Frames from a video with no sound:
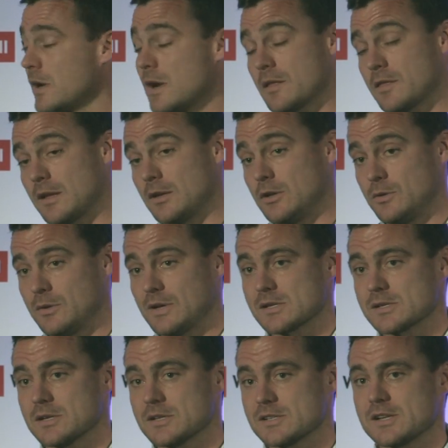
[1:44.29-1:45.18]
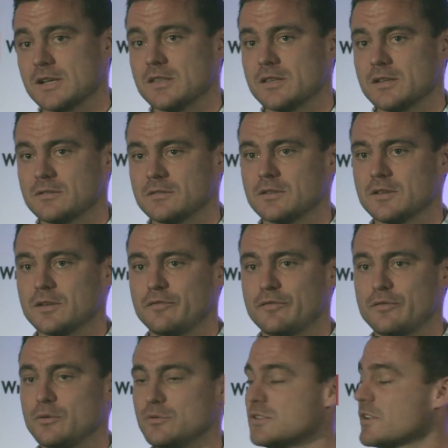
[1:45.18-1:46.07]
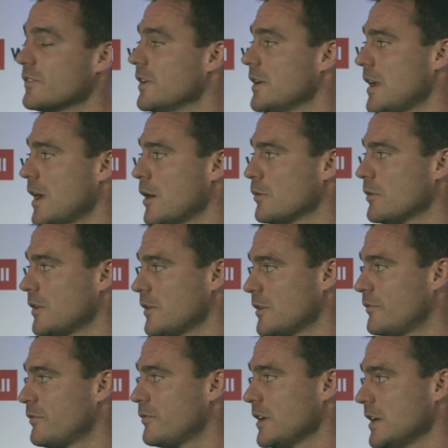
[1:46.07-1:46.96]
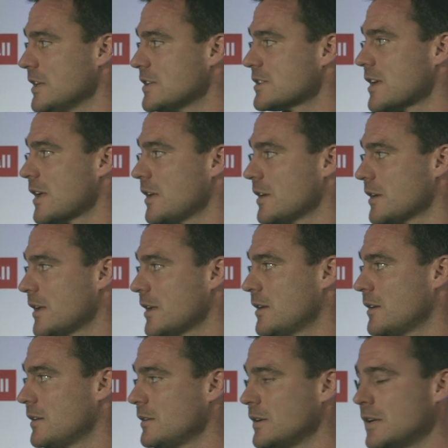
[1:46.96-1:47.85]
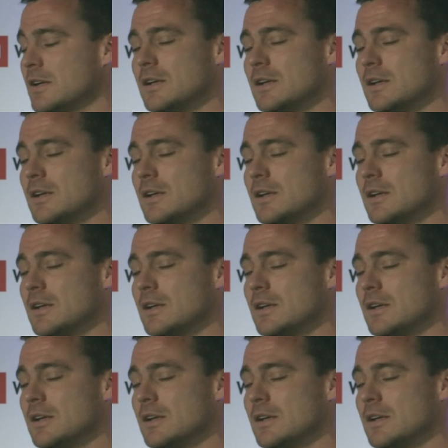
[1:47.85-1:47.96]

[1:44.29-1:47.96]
And I think Newcastle have seen the fruits of it now that they've really settled in, and